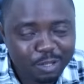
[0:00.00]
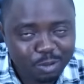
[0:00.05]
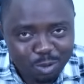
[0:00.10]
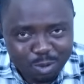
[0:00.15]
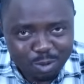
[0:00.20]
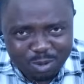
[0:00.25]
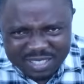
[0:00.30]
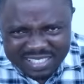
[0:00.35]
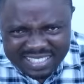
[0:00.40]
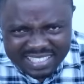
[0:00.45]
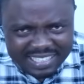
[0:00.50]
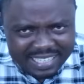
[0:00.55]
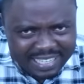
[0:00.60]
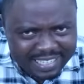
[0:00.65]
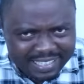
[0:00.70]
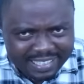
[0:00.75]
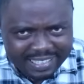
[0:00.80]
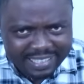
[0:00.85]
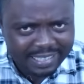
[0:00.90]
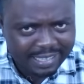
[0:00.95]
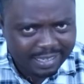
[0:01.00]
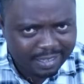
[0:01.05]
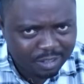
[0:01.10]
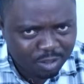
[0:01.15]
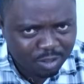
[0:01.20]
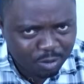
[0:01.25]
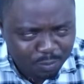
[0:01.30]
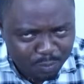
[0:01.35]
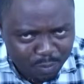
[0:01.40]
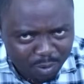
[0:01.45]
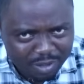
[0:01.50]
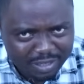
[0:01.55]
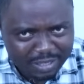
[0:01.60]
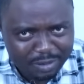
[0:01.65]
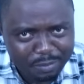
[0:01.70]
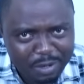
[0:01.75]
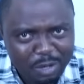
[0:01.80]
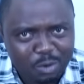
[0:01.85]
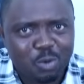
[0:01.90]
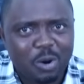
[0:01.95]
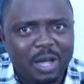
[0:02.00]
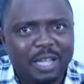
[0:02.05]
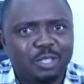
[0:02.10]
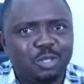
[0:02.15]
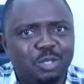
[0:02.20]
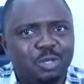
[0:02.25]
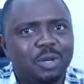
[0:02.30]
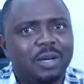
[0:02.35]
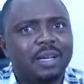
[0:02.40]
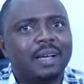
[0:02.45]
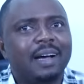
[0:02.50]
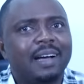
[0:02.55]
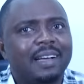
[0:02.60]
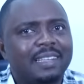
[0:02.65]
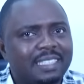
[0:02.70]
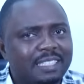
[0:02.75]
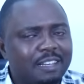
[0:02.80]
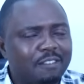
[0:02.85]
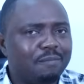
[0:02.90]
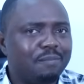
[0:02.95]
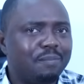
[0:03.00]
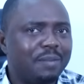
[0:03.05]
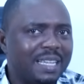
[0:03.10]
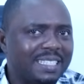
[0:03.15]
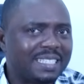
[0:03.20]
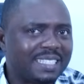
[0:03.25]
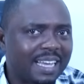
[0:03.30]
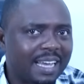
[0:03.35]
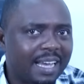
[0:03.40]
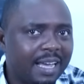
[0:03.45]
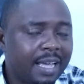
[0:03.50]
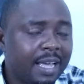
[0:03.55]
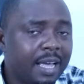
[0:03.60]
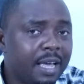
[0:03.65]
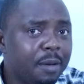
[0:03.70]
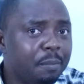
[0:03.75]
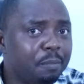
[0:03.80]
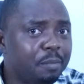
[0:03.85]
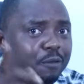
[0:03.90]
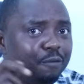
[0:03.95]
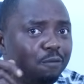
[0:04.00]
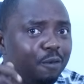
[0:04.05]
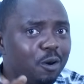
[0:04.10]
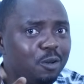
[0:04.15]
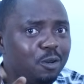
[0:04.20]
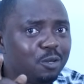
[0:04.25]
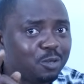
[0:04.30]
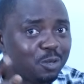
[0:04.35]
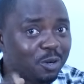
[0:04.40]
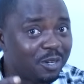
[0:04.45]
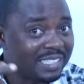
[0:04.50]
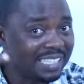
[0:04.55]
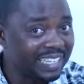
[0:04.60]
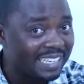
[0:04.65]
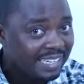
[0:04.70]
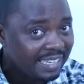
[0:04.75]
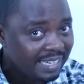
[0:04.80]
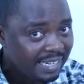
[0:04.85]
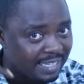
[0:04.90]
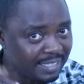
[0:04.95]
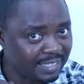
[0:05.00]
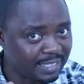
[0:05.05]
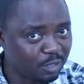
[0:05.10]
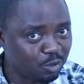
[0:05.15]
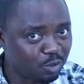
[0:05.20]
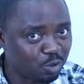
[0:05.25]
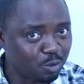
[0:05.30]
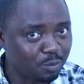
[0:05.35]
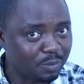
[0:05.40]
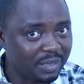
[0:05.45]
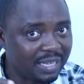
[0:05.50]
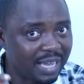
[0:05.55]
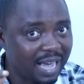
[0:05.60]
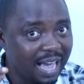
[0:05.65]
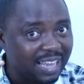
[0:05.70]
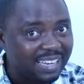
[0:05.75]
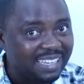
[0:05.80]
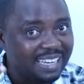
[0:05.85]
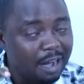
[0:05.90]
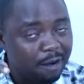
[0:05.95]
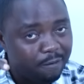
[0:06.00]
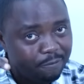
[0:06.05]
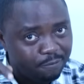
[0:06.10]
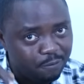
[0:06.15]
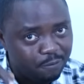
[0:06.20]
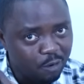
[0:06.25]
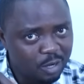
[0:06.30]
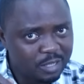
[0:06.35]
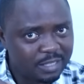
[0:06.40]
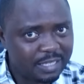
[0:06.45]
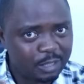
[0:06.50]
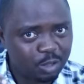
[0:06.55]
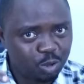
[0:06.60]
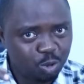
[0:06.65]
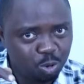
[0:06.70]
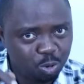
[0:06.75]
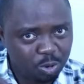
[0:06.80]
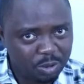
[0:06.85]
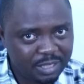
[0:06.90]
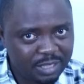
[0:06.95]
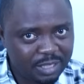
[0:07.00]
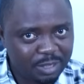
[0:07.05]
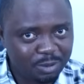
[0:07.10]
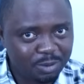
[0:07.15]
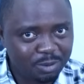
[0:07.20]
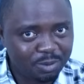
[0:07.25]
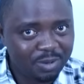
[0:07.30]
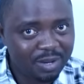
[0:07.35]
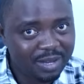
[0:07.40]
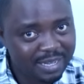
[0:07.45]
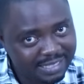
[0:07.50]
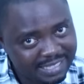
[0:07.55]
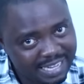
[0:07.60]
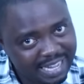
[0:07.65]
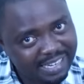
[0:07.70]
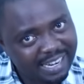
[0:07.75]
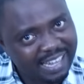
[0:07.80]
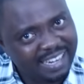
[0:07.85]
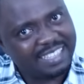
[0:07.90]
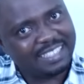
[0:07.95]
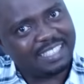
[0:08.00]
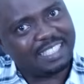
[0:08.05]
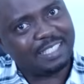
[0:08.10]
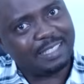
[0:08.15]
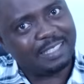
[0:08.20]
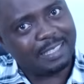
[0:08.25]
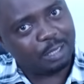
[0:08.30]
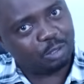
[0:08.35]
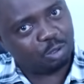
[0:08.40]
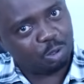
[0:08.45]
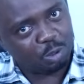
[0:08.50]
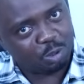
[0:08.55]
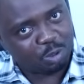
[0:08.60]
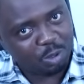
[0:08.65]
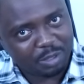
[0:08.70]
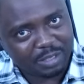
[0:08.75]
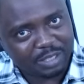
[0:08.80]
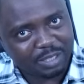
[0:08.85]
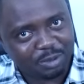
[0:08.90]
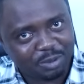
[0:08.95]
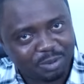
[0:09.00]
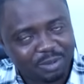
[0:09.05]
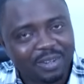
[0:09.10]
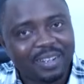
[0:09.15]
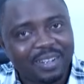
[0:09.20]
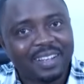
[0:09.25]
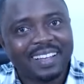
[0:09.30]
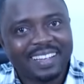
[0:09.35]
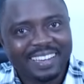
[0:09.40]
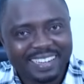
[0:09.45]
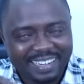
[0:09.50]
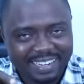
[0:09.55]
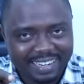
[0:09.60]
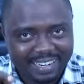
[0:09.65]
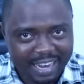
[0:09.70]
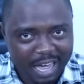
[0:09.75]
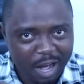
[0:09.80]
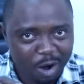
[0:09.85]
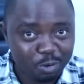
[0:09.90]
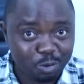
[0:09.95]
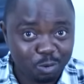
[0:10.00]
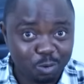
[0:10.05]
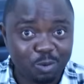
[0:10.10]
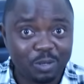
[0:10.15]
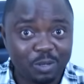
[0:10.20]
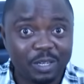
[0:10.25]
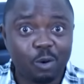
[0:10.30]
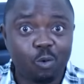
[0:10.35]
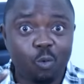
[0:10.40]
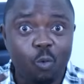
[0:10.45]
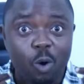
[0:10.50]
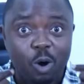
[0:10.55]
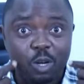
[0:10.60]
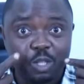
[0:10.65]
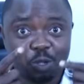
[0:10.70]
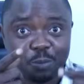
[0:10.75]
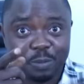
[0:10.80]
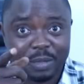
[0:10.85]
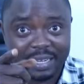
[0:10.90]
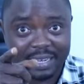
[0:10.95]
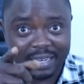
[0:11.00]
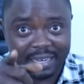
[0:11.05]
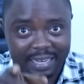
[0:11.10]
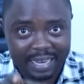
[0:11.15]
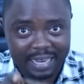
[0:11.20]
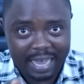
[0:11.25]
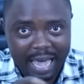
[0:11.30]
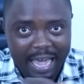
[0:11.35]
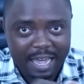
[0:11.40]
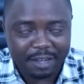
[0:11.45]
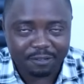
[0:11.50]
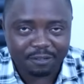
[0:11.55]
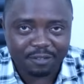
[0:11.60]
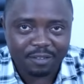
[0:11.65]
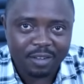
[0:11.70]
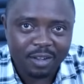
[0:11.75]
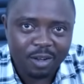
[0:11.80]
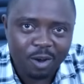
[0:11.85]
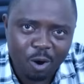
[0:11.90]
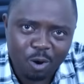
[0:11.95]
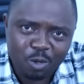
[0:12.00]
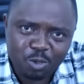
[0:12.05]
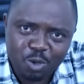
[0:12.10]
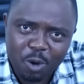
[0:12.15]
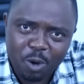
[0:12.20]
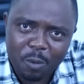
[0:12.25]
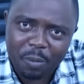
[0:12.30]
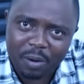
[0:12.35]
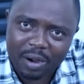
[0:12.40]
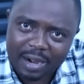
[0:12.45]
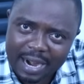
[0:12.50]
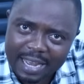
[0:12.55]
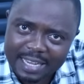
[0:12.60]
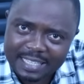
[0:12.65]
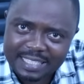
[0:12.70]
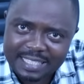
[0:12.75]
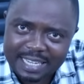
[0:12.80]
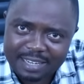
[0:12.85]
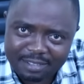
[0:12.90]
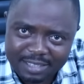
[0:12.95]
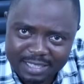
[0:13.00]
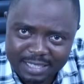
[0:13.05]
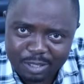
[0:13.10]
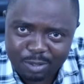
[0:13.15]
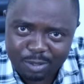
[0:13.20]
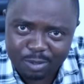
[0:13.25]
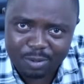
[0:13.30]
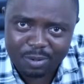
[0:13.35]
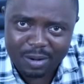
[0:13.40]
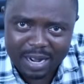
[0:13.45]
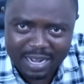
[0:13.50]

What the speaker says: just change gears small and make we enjoy ourselves better. Before you don't listen to me and that voice they sweet you, the analysis they tutorial. Now you go to watch me live on top CHRICED Radio